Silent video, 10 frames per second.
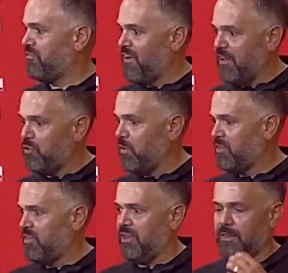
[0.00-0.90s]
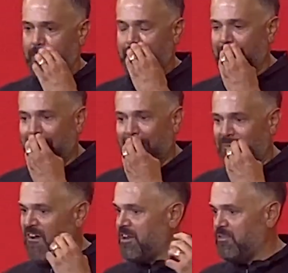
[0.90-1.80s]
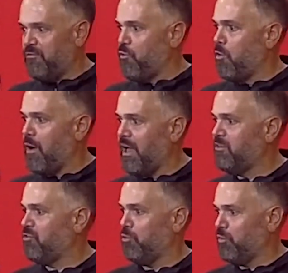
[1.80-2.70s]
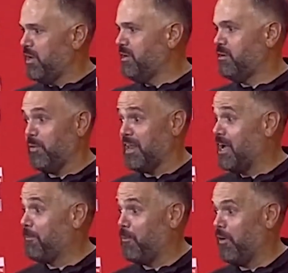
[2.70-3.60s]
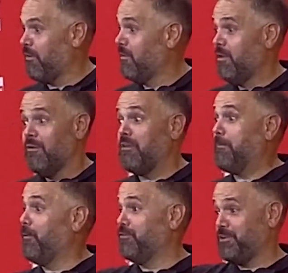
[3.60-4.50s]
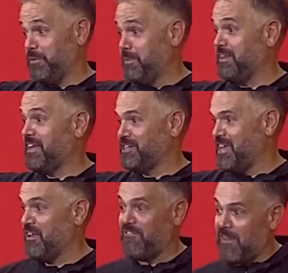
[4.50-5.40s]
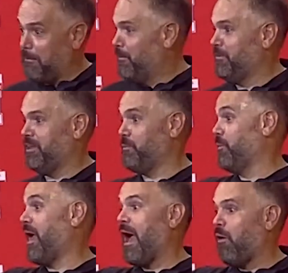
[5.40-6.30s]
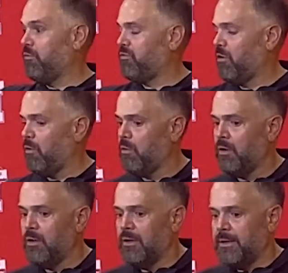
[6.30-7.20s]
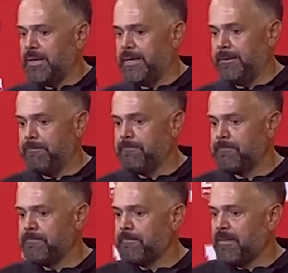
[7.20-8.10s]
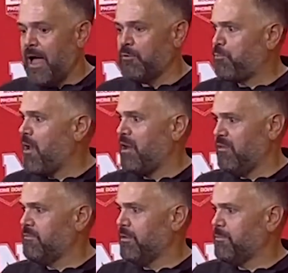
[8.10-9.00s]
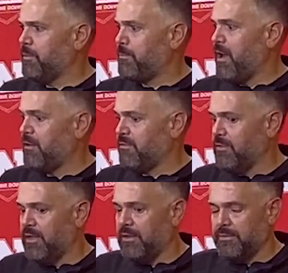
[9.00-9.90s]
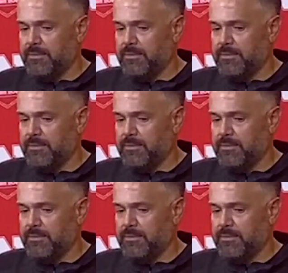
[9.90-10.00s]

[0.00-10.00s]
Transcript: find the right thing, like finding the four wide zone read. We had a couple where if he pulled it, it would have been a touchdown. He finally pulled it, and we were out. So I was proud of all that.